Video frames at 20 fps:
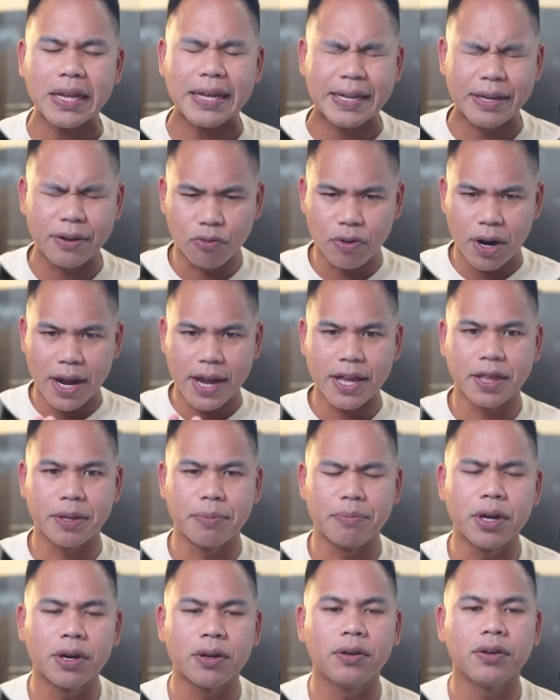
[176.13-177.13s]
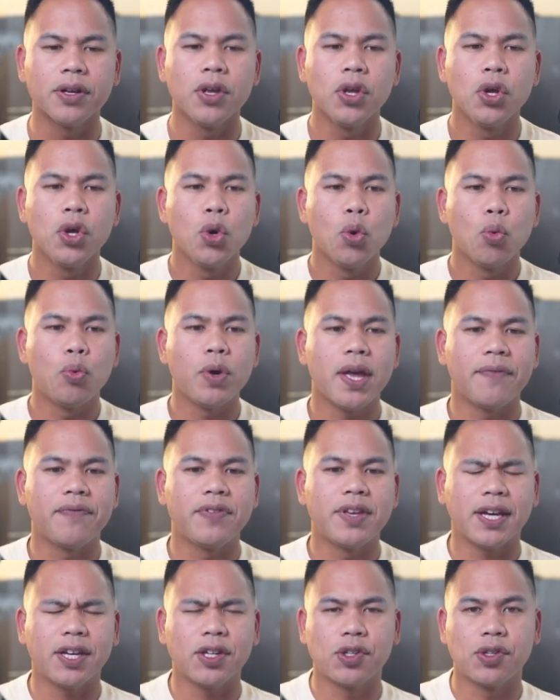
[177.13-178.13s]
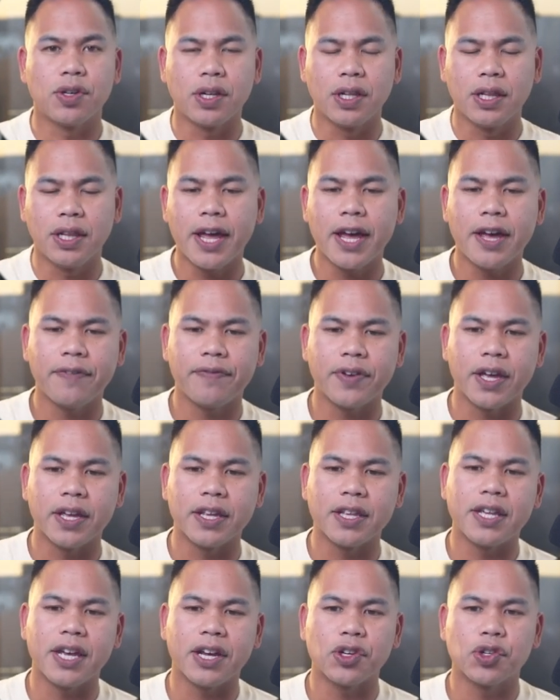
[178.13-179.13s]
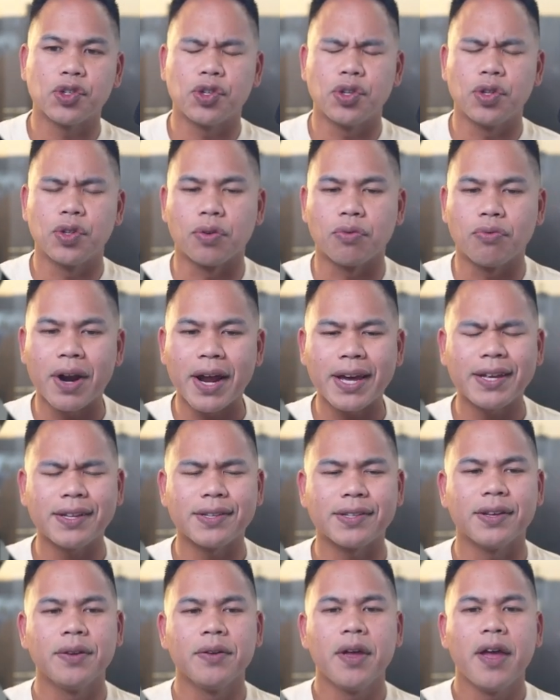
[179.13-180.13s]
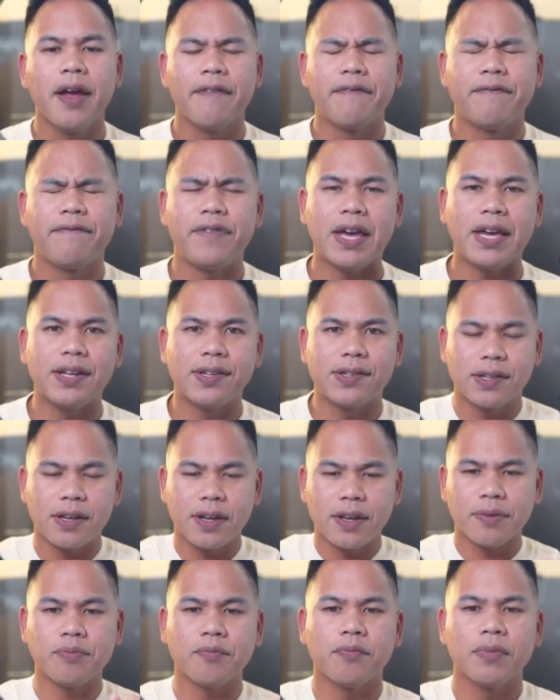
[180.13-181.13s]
right in the middle. We have guests to the left and guests to the right, facing